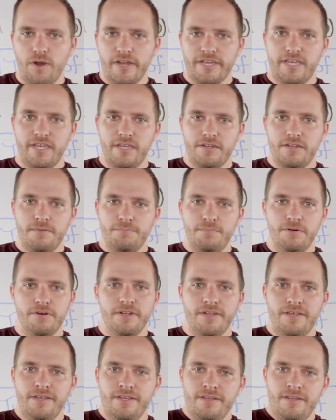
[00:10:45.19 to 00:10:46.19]
Why can't I
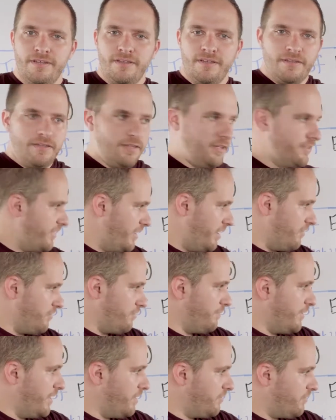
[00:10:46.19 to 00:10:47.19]
put
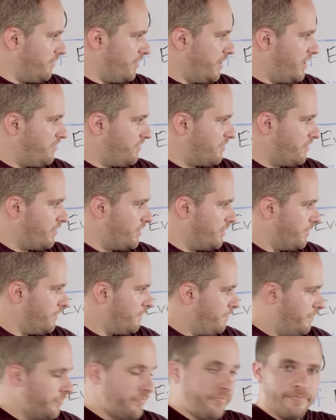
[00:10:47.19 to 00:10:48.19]
1,000 pounds of lights on here?